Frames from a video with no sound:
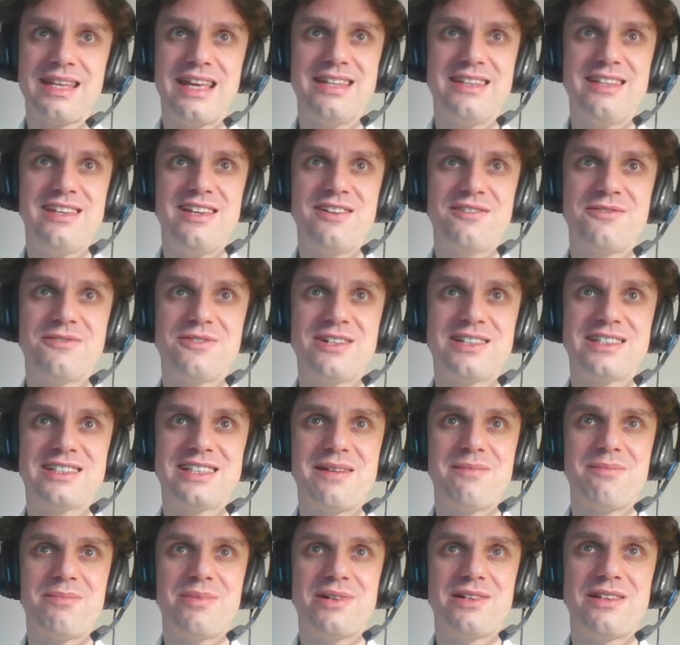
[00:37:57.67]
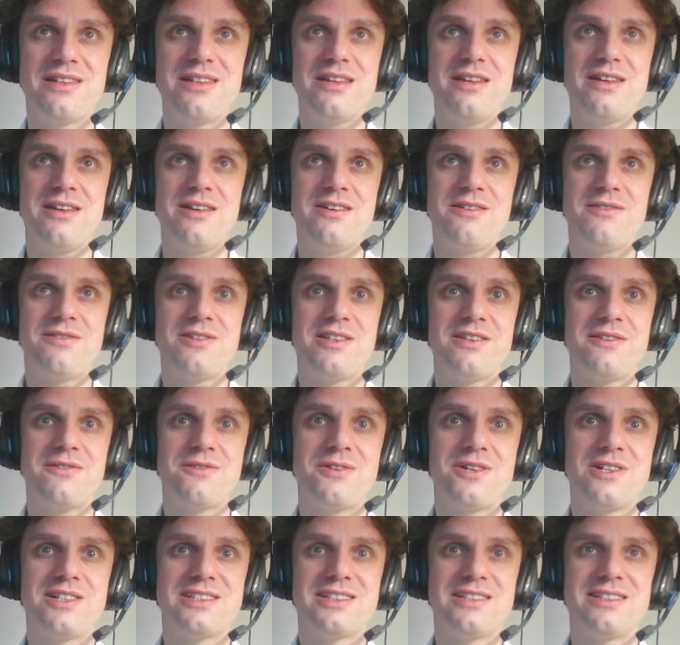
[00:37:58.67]
And here, for example, for the
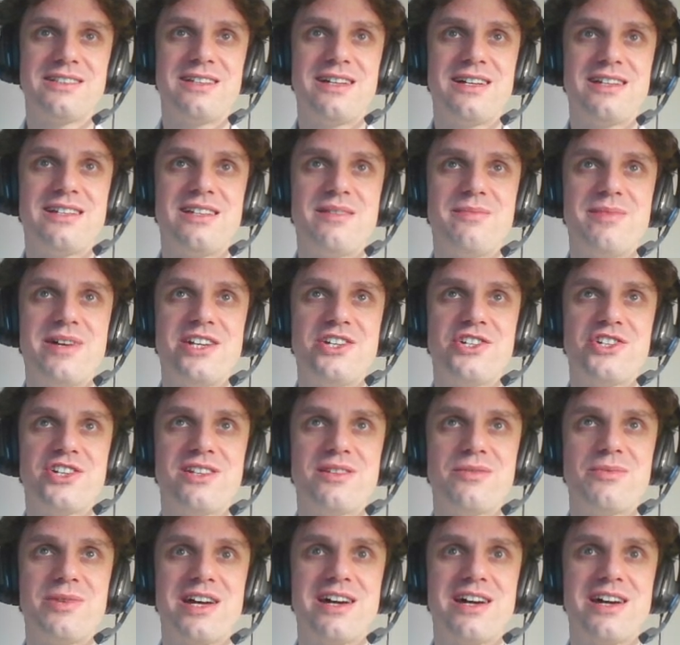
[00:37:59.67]
first dimension,